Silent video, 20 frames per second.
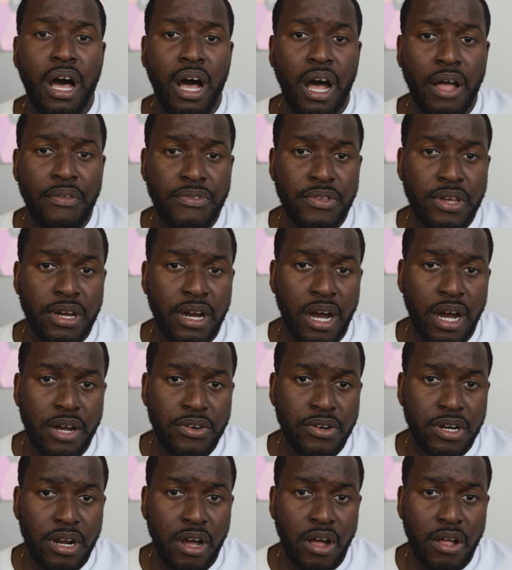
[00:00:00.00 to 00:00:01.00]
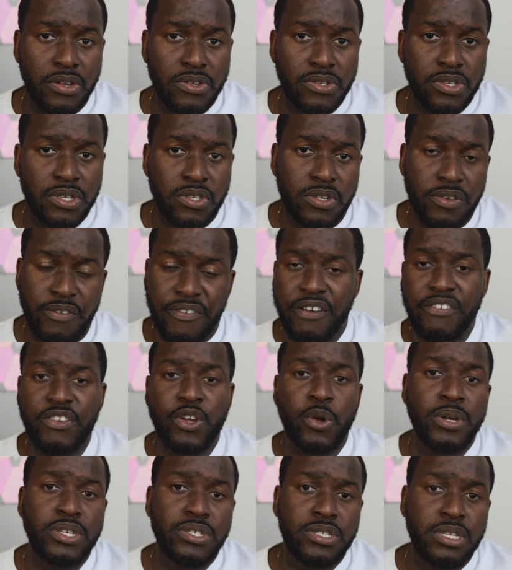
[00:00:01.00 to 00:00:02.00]
under $100. So if you have any
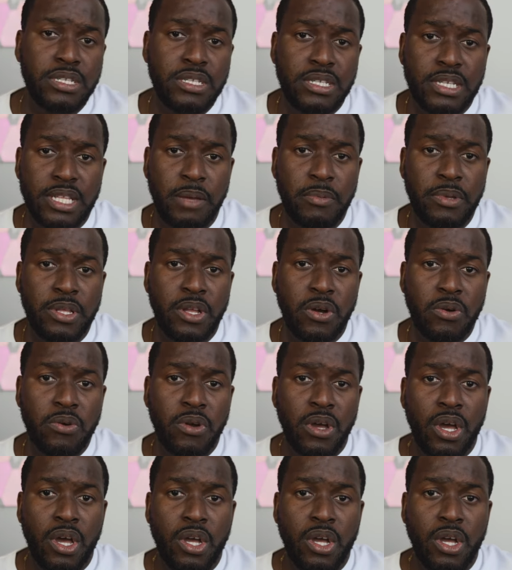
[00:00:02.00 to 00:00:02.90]
questions, let me know.